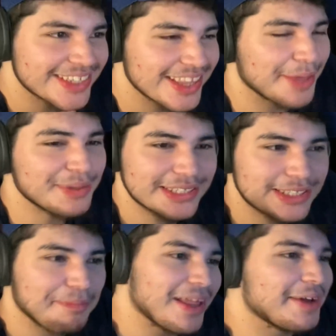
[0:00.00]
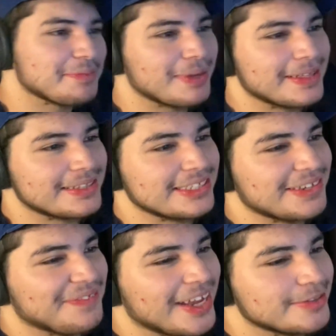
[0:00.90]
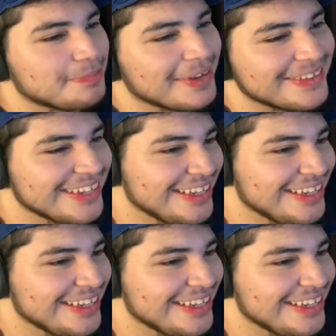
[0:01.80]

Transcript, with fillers: Liberty to play with teacher fights, but.